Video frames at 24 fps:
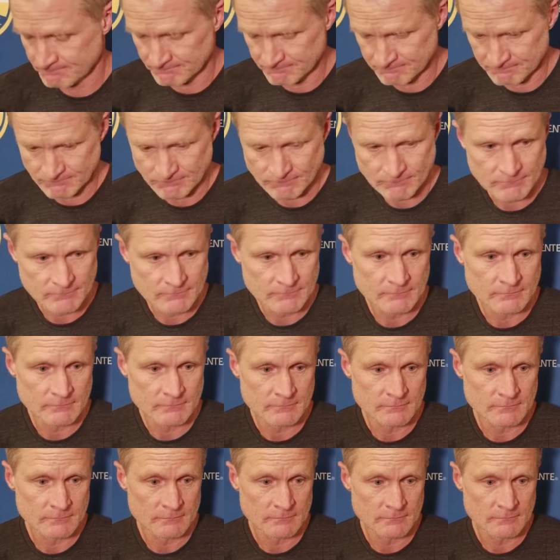You scout the
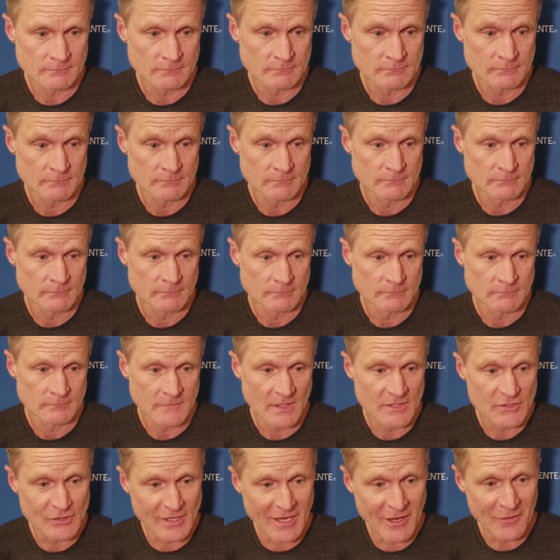nets for
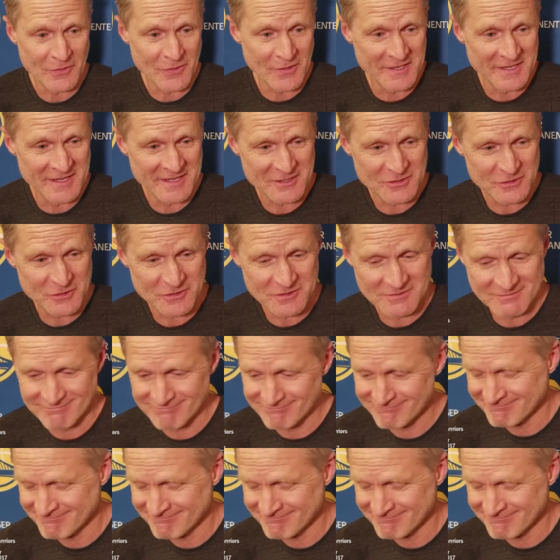us? Scout the nets?